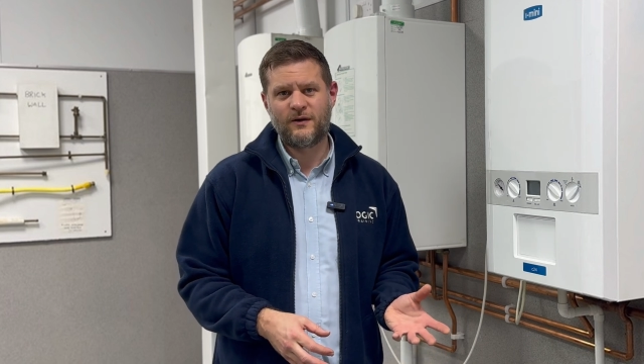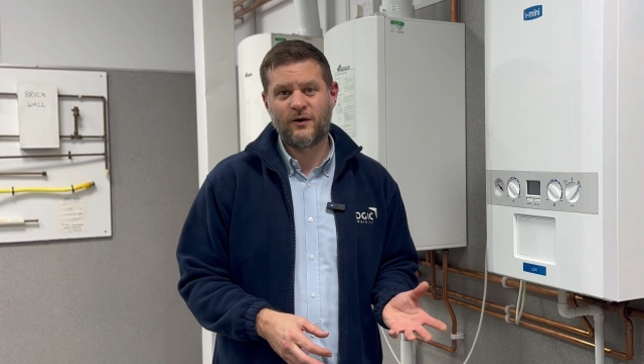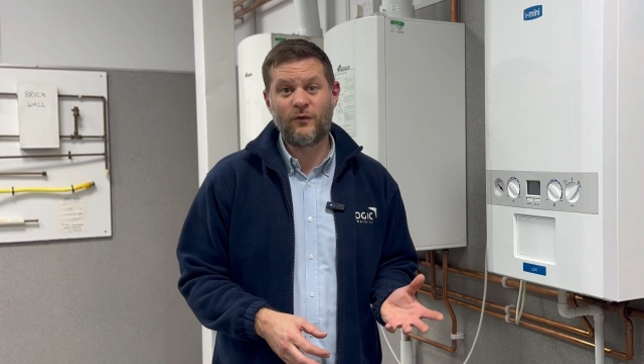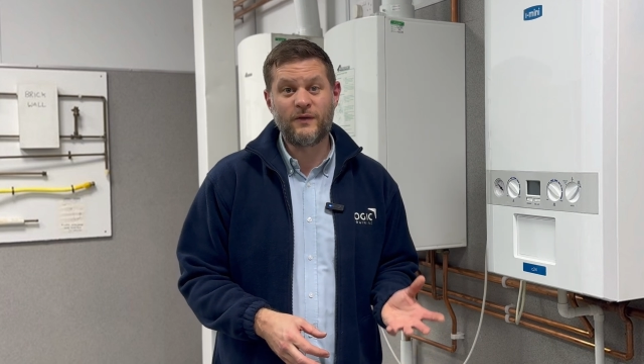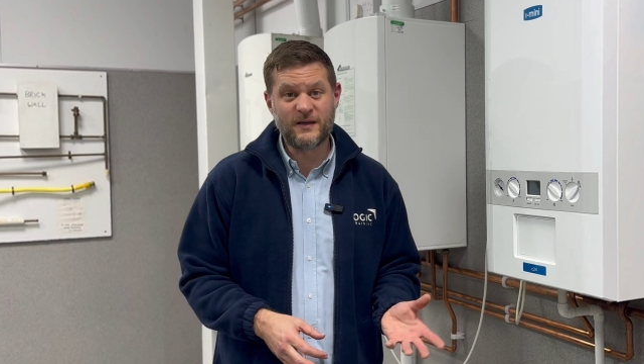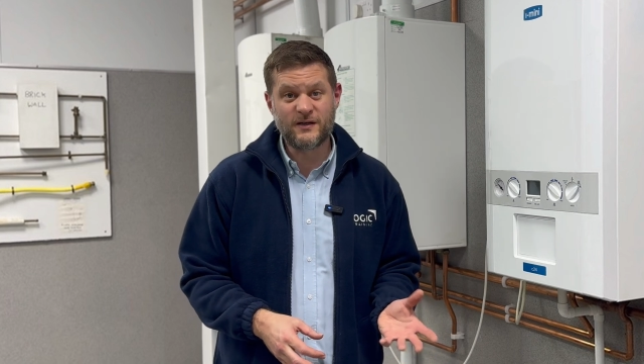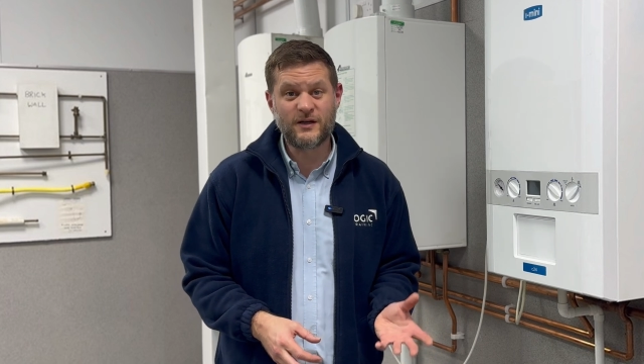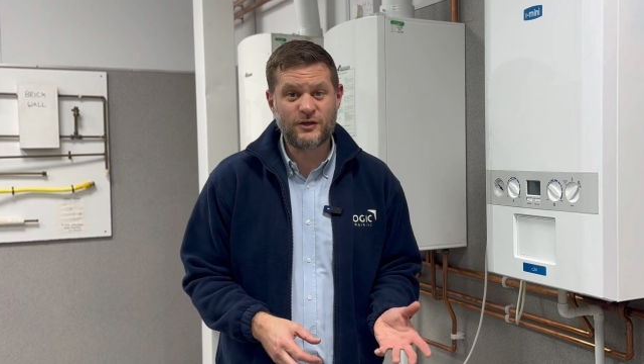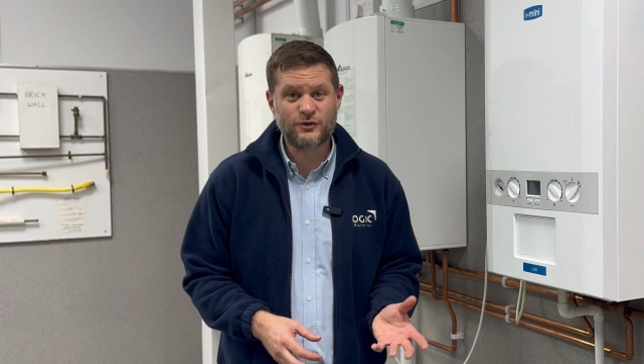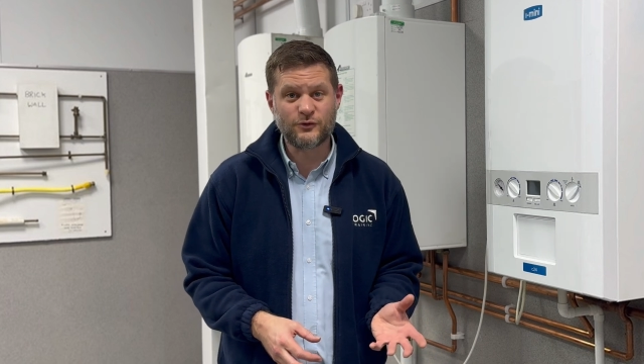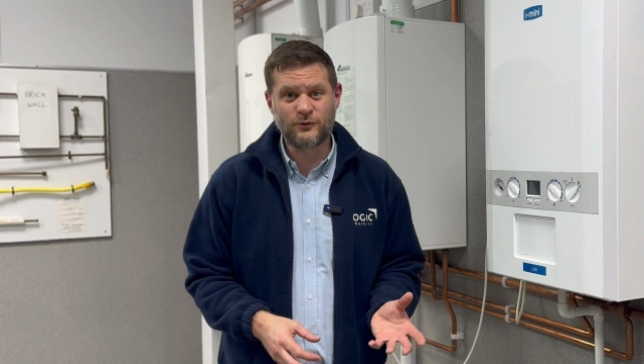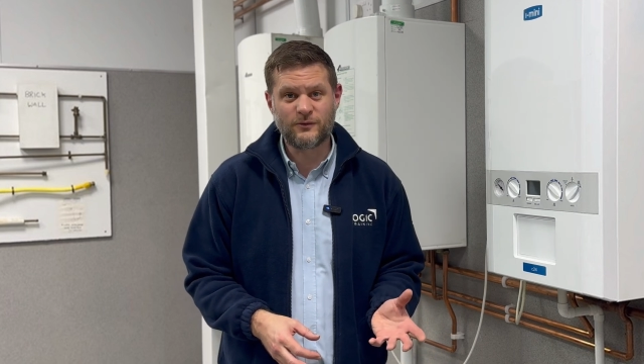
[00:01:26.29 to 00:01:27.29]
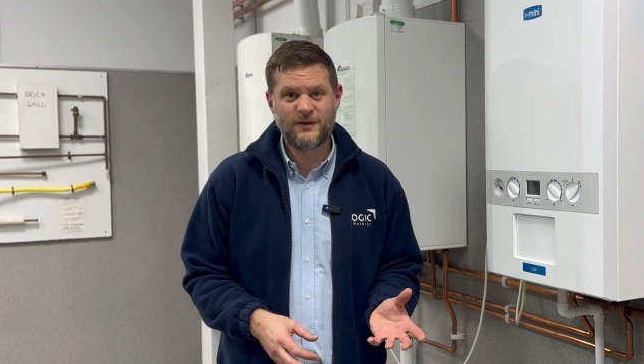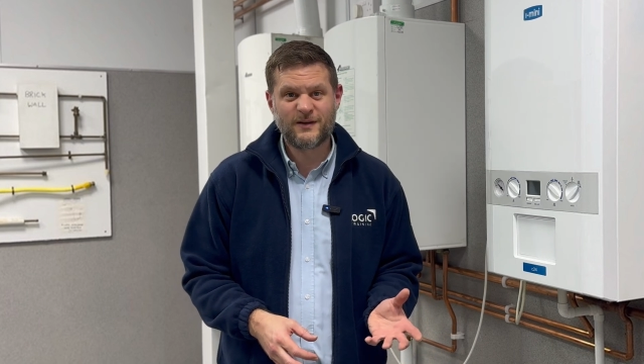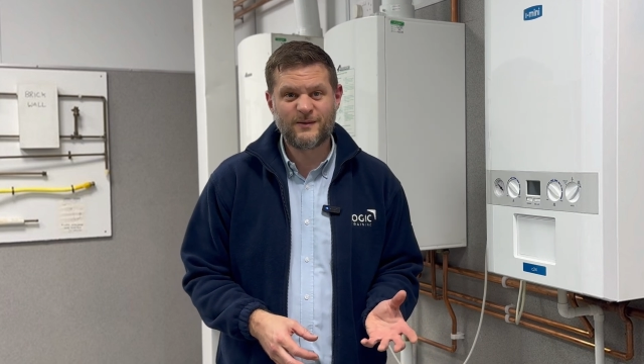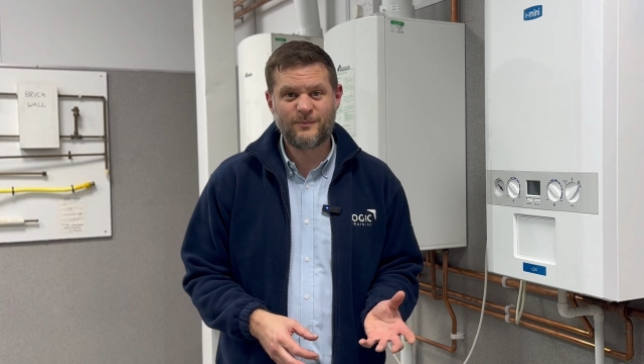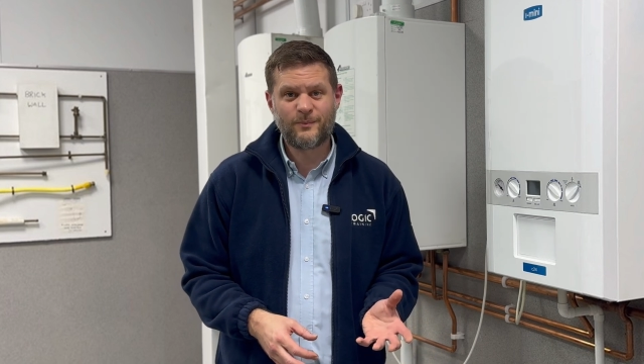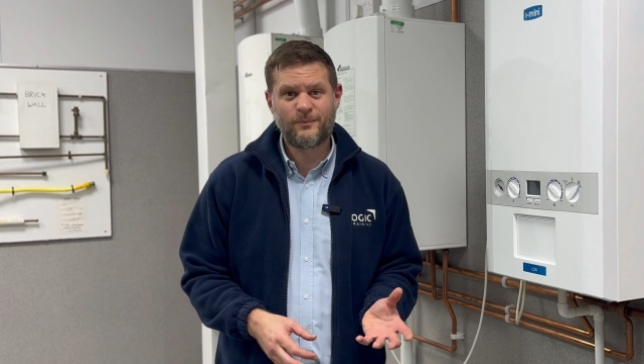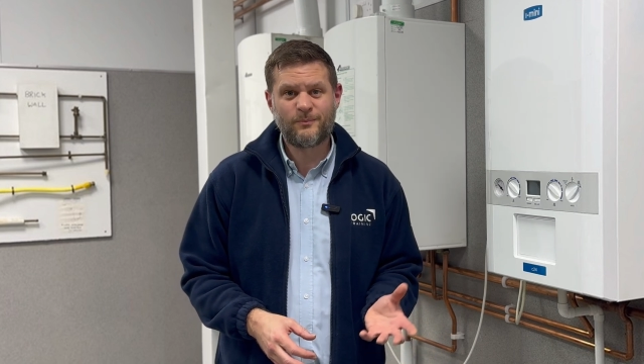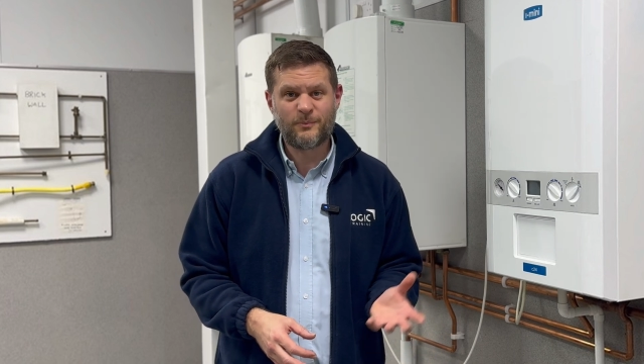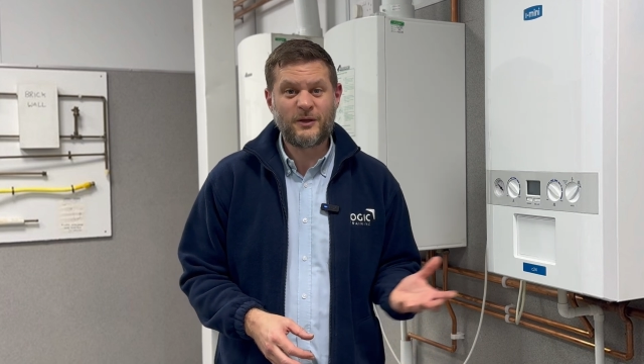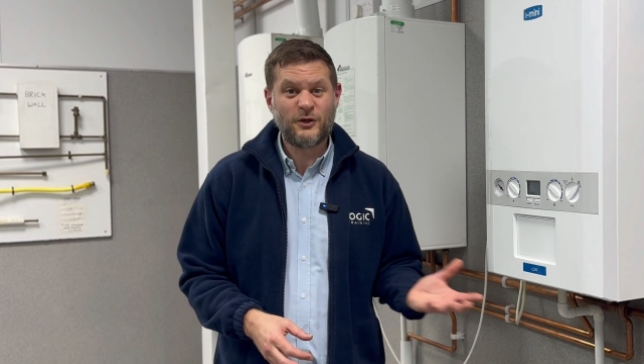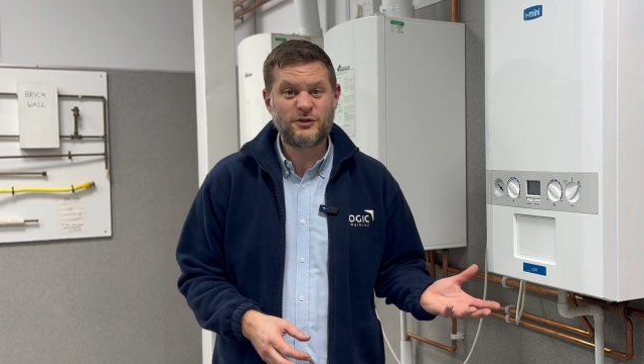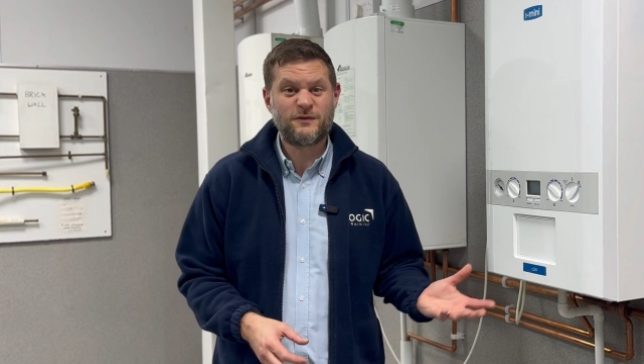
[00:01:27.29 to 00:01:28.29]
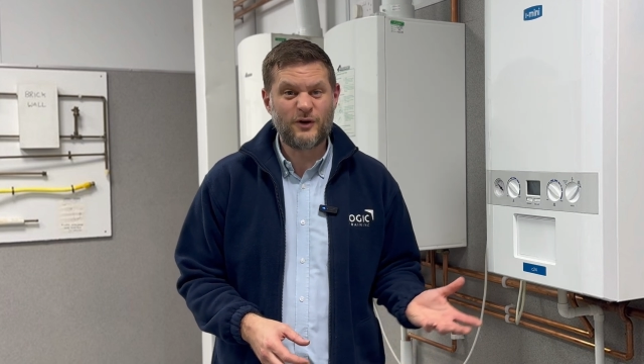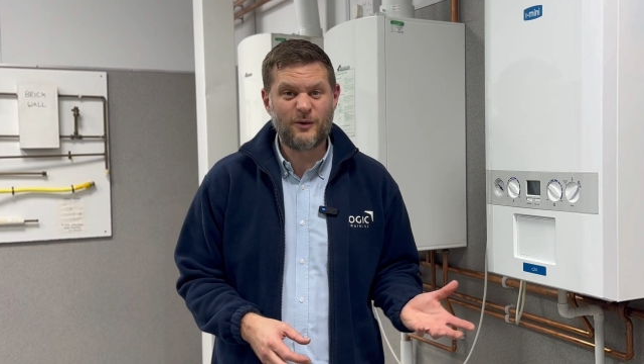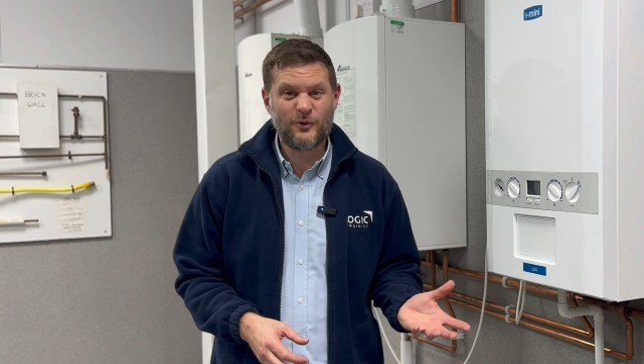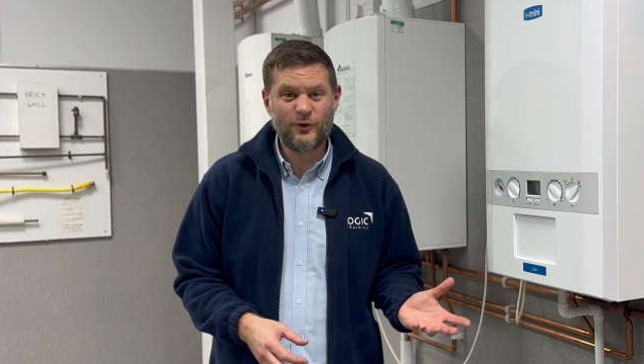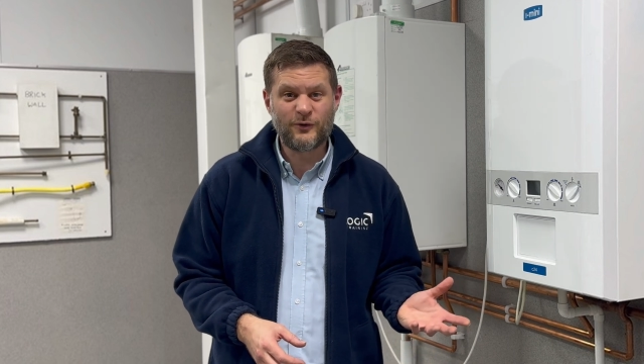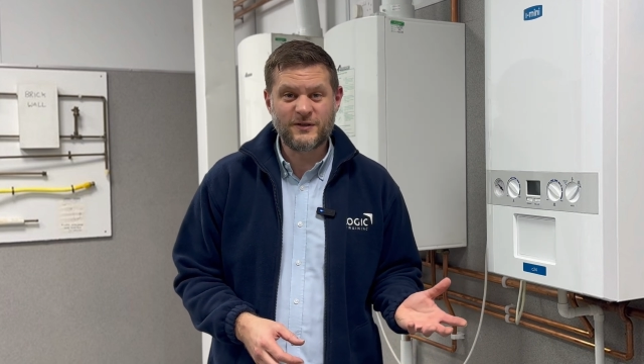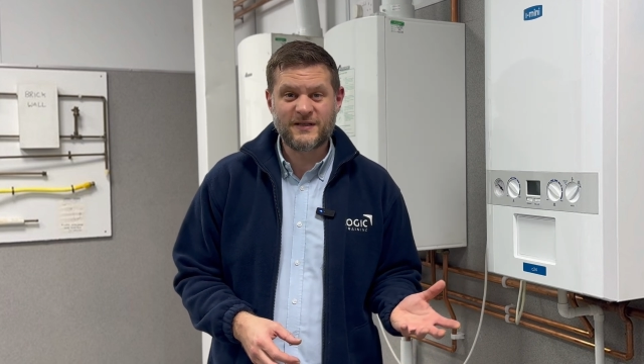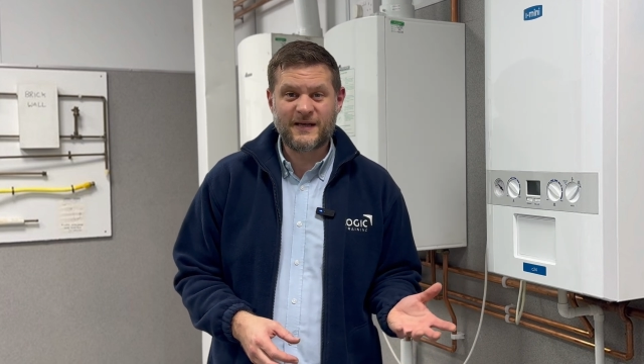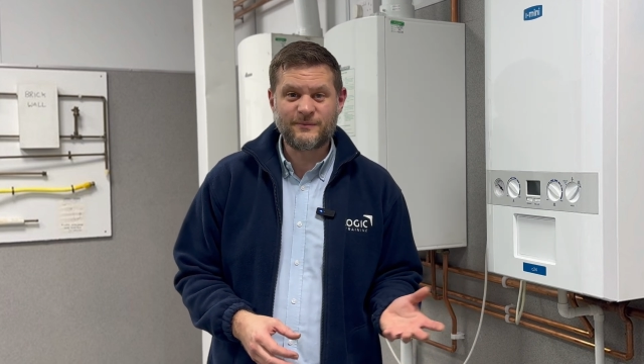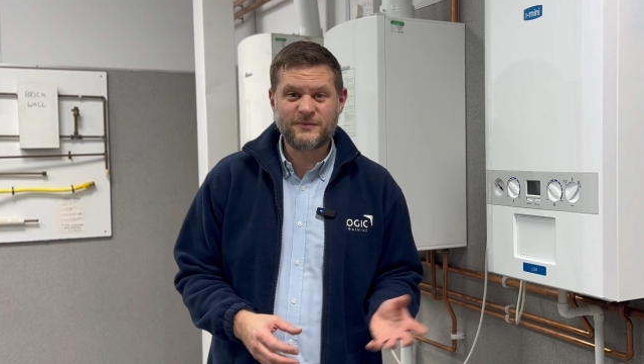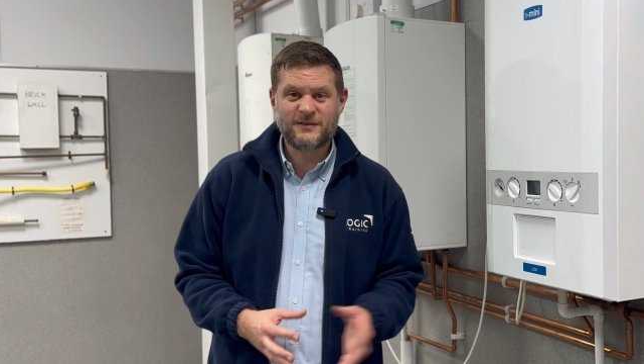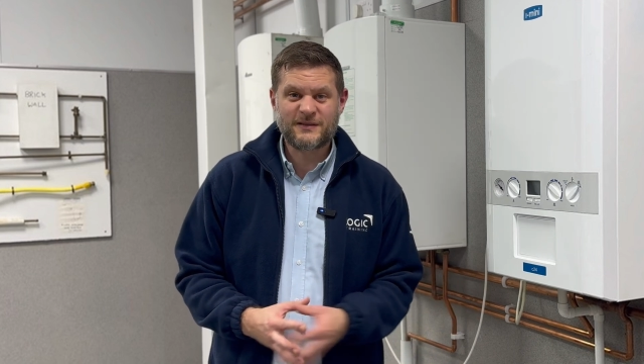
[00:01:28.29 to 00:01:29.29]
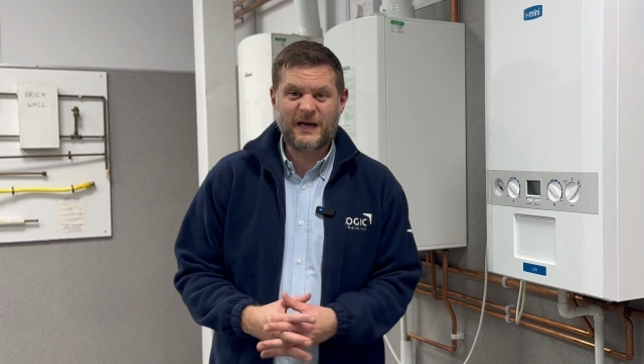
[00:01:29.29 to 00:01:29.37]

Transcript: on the initial because you've got more exams,